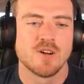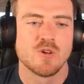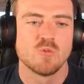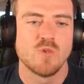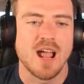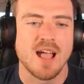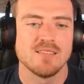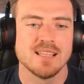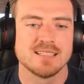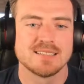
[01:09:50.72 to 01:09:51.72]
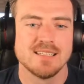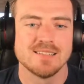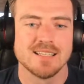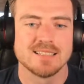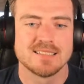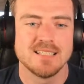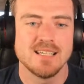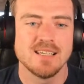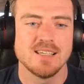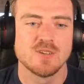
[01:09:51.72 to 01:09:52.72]
All right. Let's
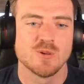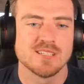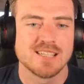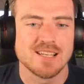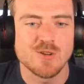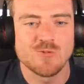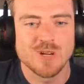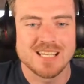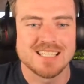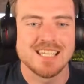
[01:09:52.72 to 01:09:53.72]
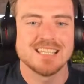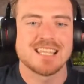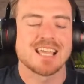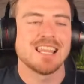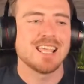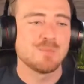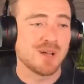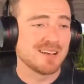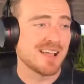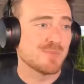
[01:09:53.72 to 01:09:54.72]
see. Courtney's saying, don't forget to hit that like
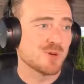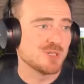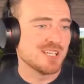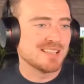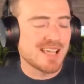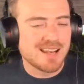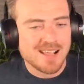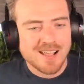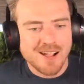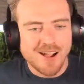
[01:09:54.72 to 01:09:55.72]
button. I appreciate that.